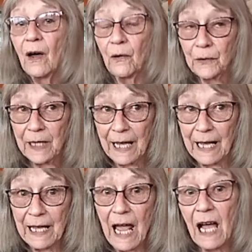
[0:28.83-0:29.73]

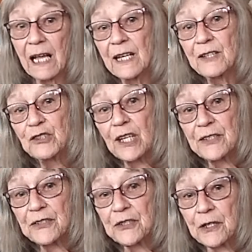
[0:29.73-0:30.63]
Okay. I had
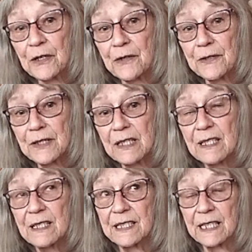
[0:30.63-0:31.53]
just turned
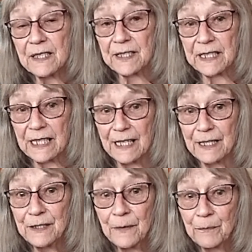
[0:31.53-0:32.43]

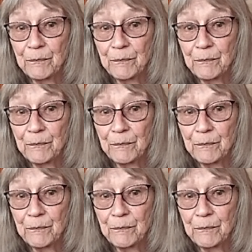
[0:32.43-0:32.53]
16.